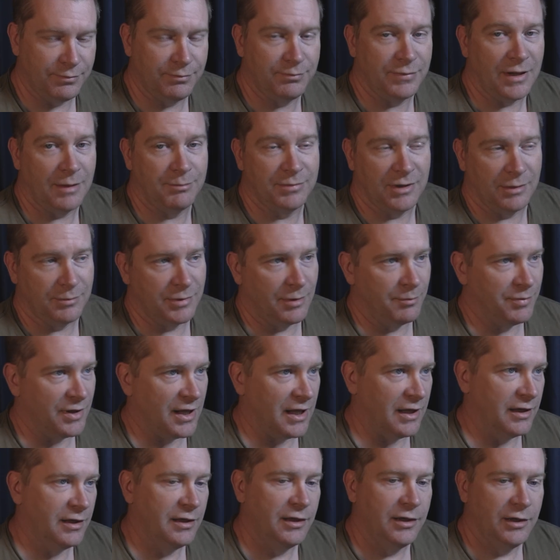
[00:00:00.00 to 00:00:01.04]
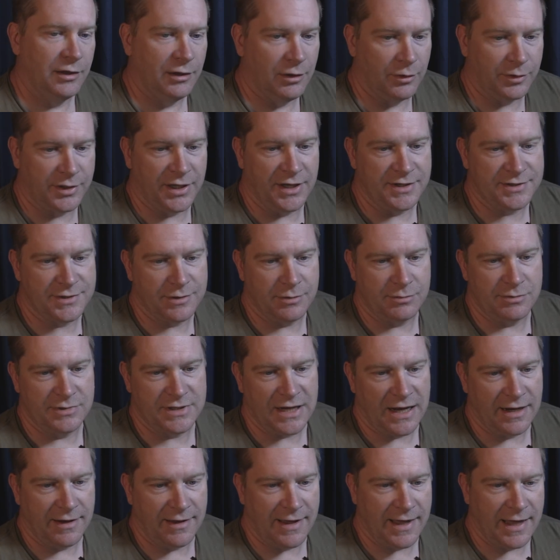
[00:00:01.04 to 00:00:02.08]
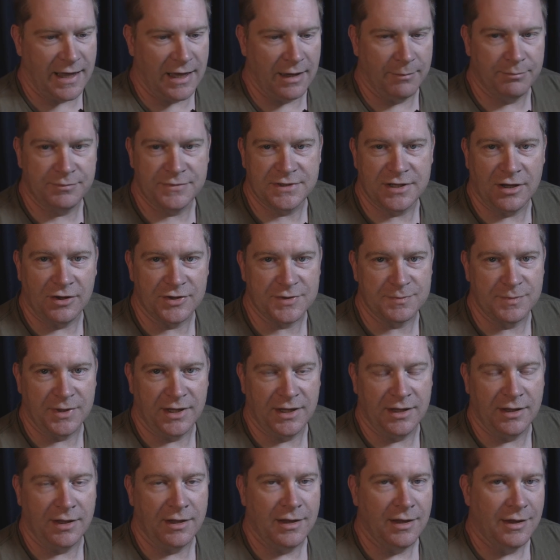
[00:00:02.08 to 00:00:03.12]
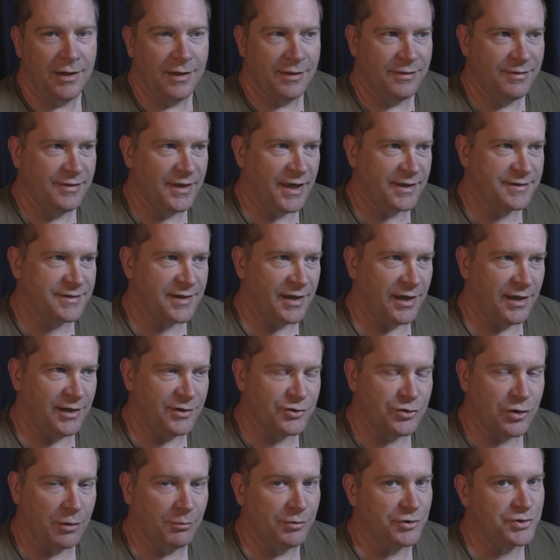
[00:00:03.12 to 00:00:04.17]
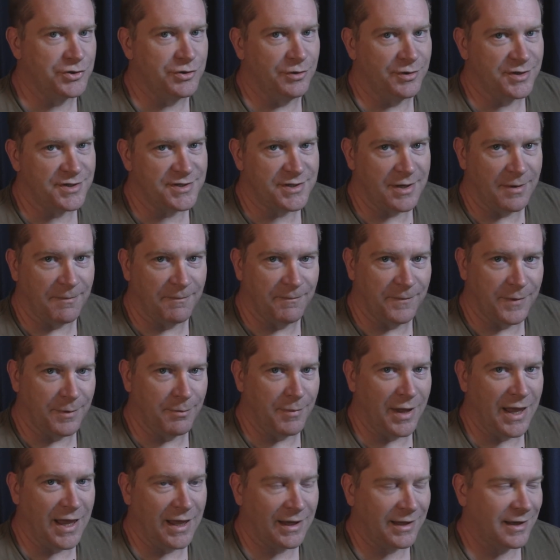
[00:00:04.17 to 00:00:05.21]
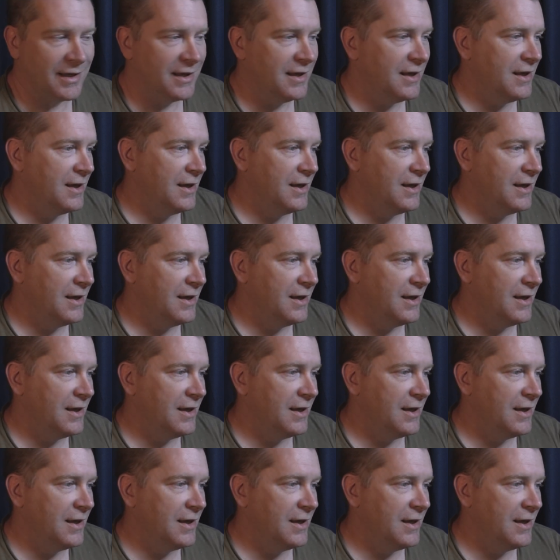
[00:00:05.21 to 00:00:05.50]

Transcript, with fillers: blah, blah, blah, blah. Okay, so .app tells me that's a troubleshooting step for Mac.